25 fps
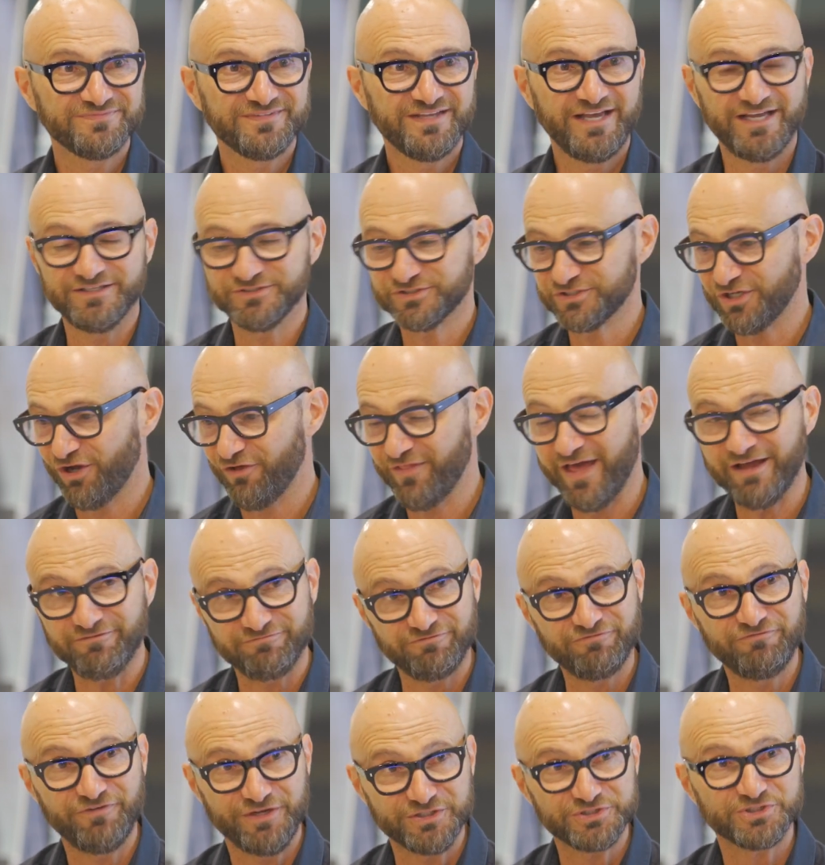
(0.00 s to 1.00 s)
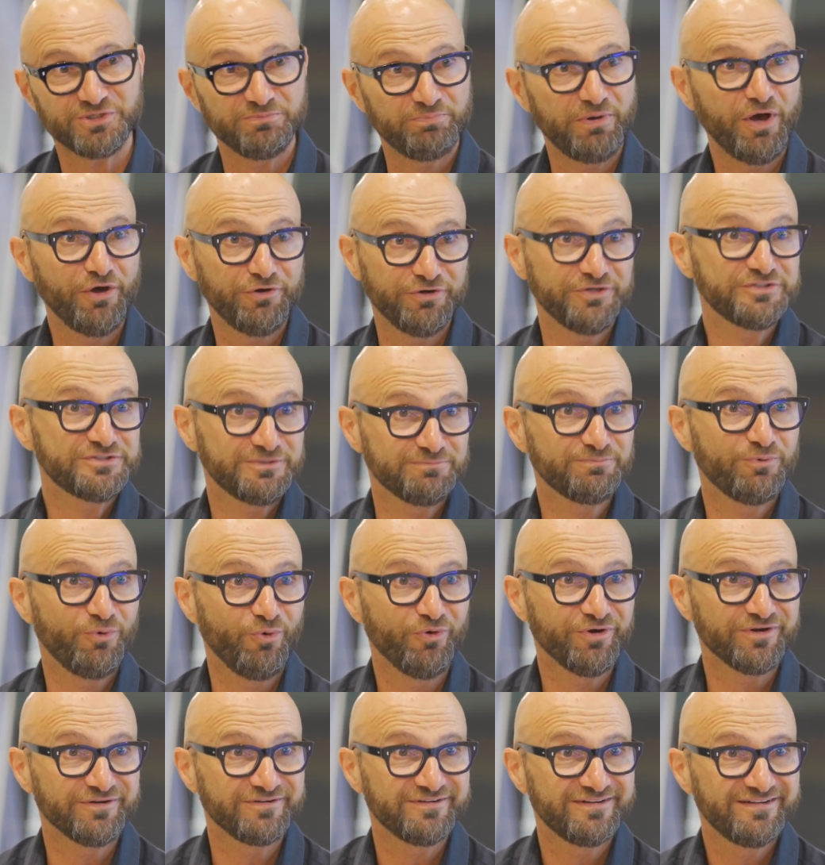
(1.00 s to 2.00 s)
And so that fixed component is
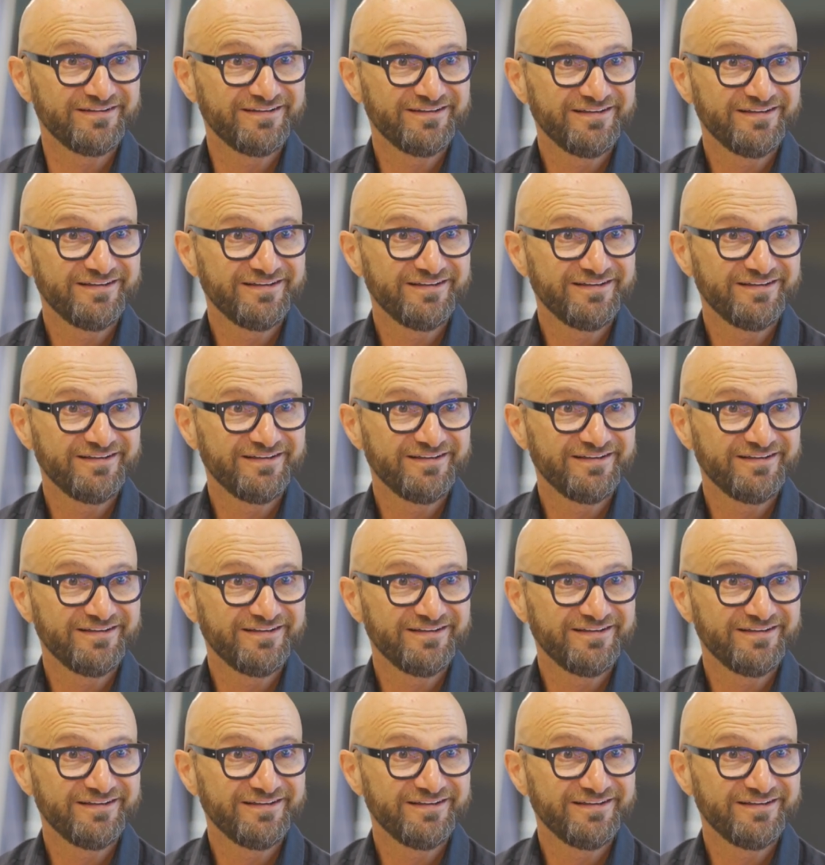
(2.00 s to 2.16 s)
important.